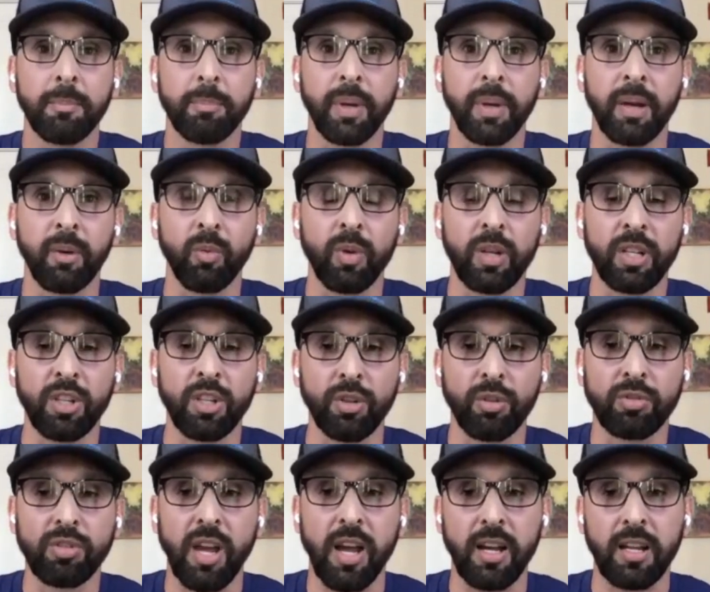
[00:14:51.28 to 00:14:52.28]
but when you
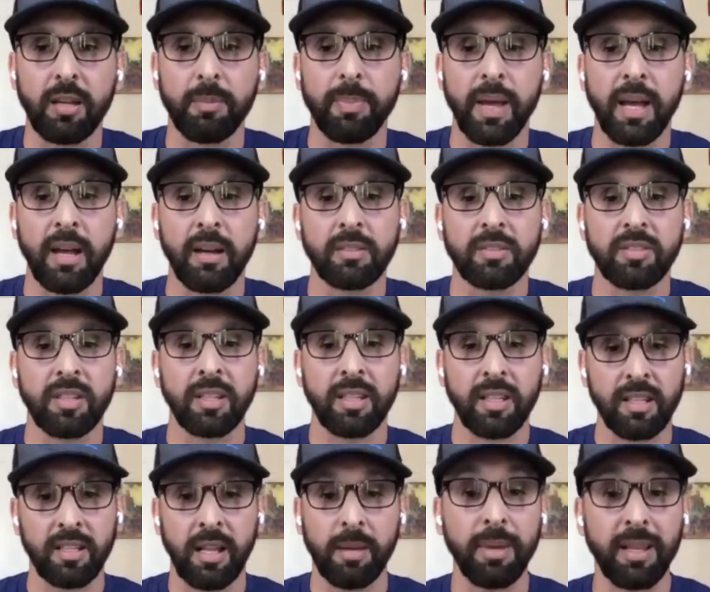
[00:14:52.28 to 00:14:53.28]
talk about
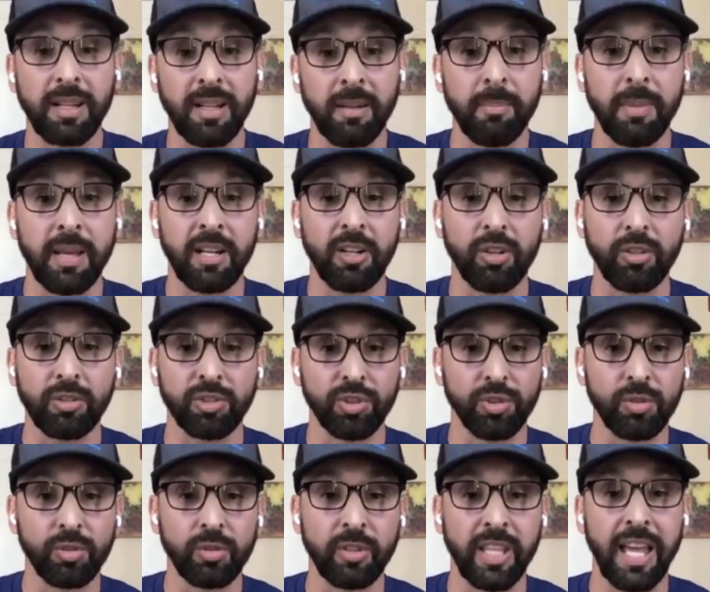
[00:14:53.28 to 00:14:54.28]
again i'm at a medical
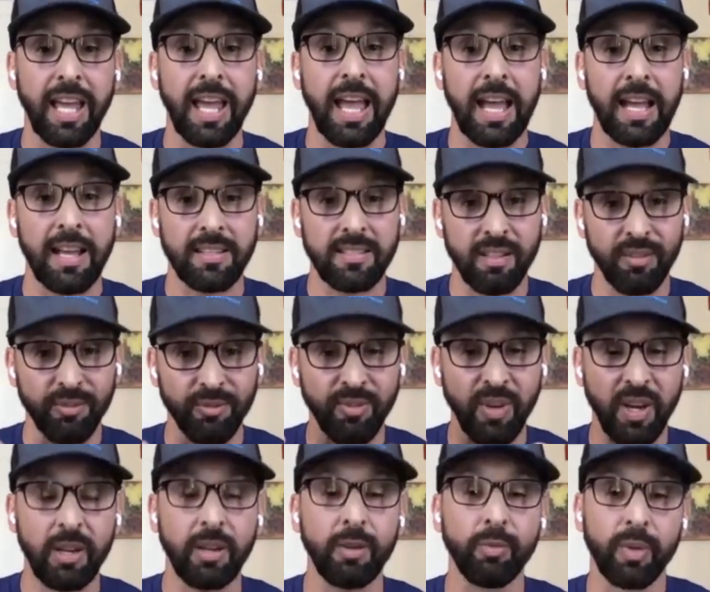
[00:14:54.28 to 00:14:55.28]
school that has a
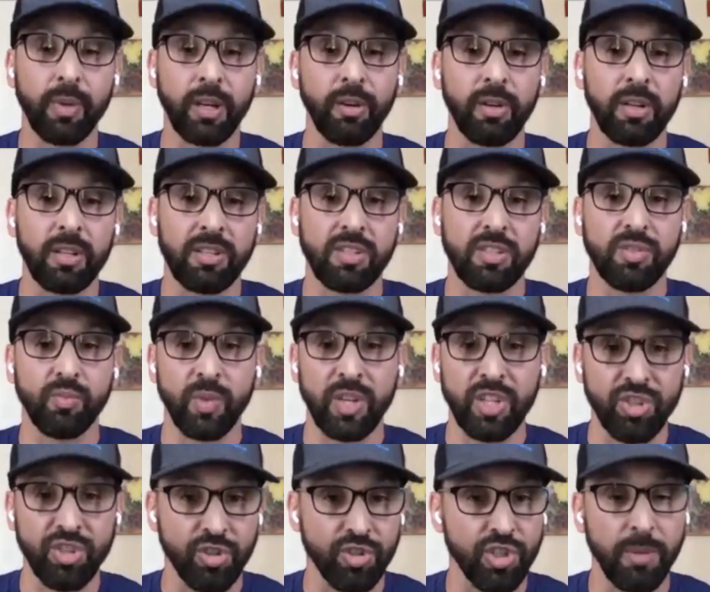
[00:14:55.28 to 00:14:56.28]
very rigorous
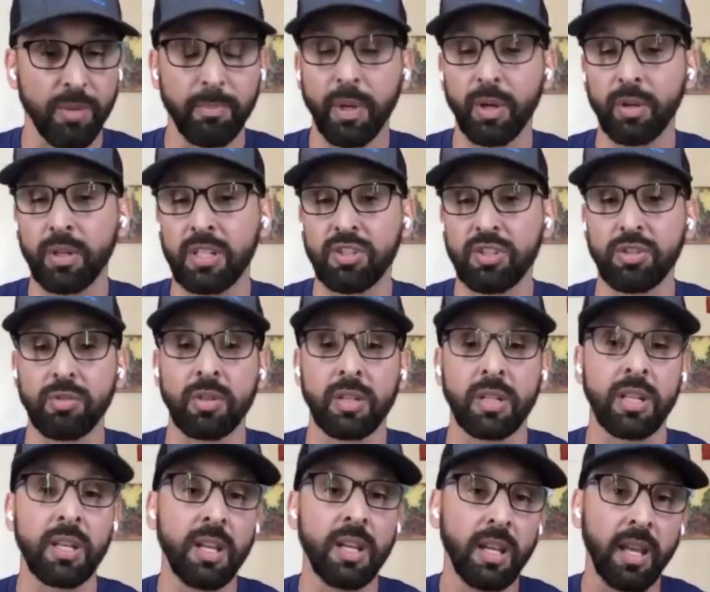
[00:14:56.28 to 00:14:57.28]
research component to it
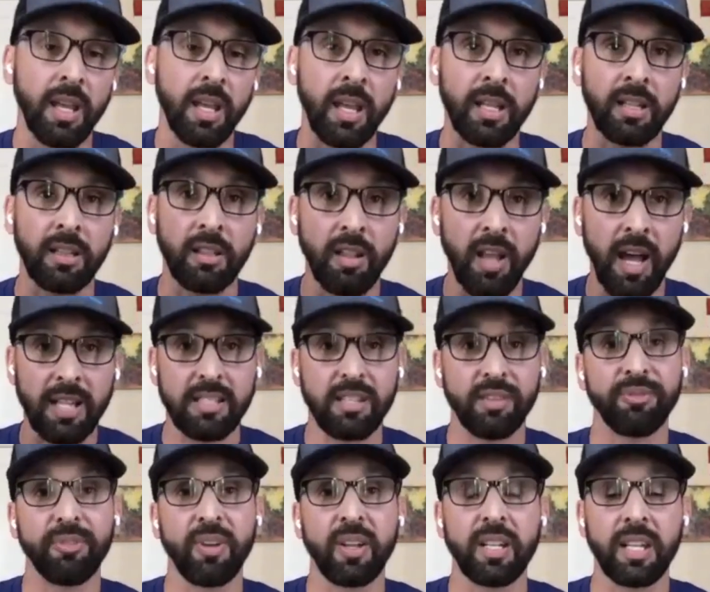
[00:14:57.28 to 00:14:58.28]
and lots
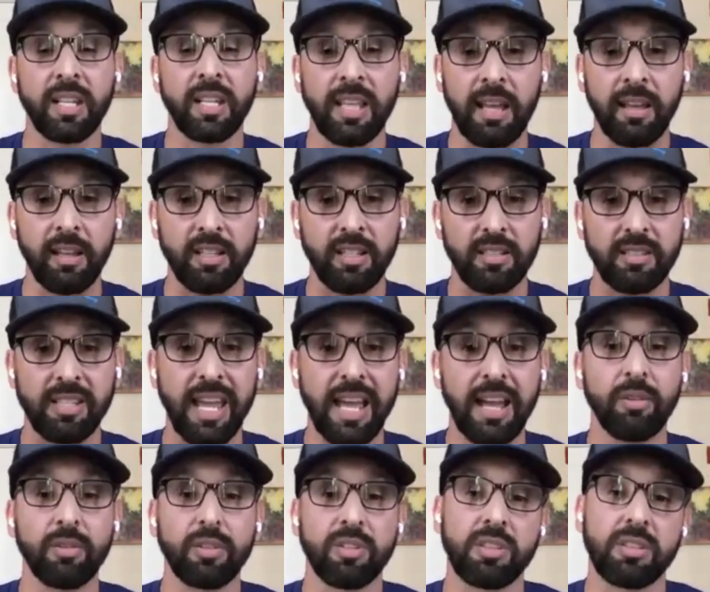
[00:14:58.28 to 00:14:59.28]
of funding that
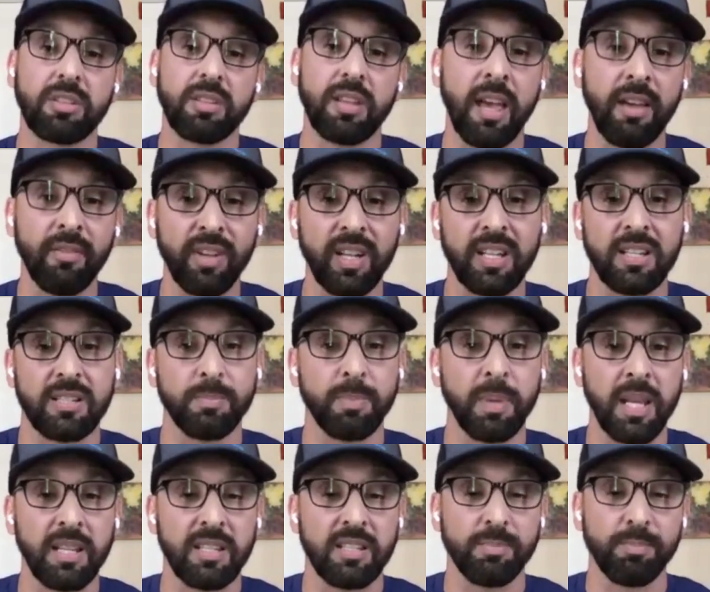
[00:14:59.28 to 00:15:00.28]
touts
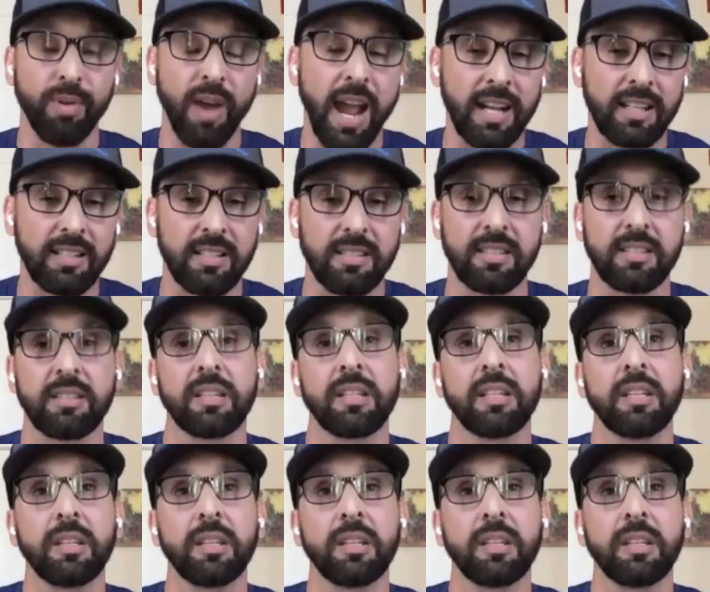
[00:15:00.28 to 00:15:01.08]
evidence-based practice